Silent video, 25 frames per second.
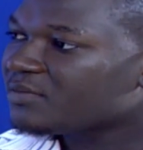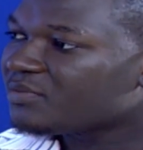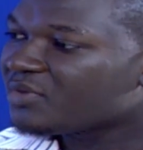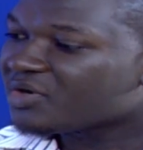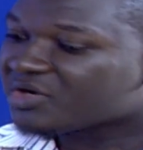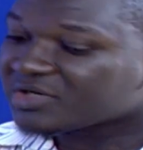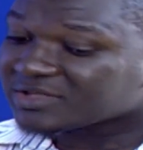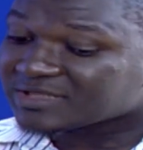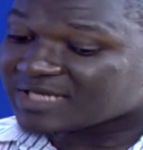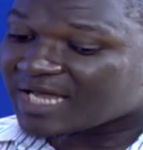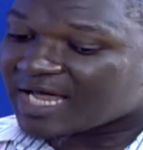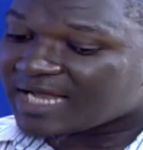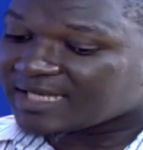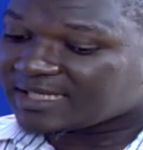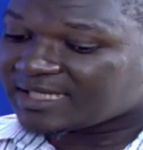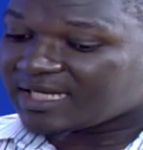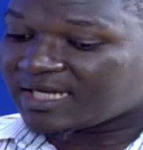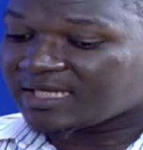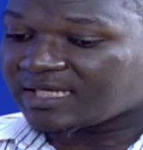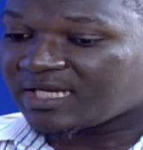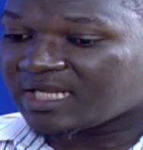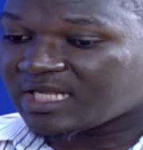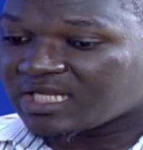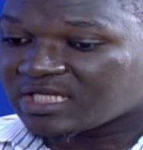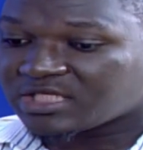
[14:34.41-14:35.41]
Because at
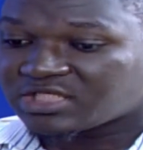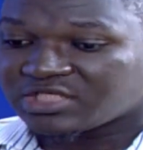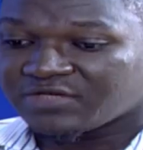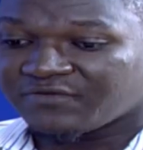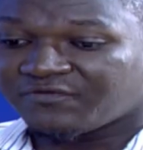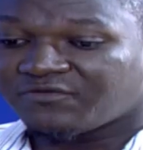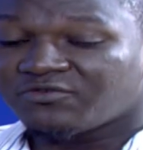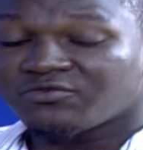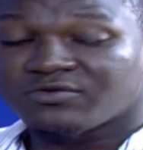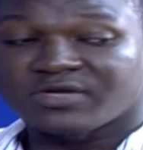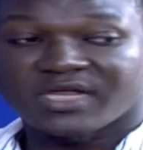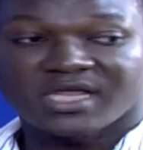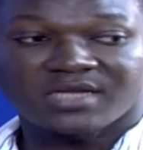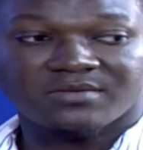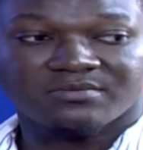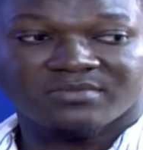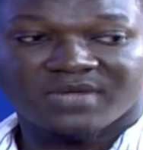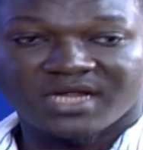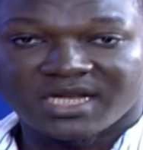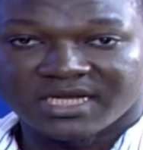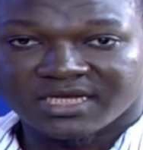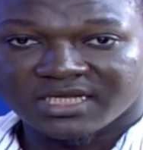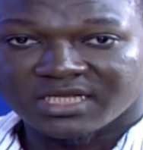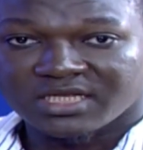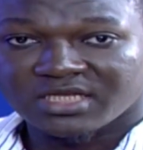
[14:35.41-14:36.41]
that age, if you get
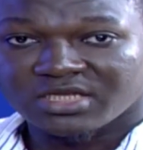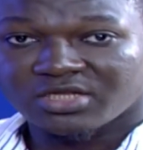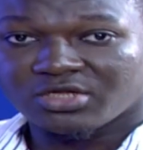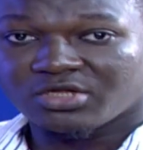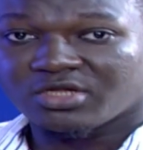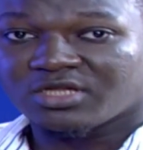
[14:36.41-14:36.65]
married,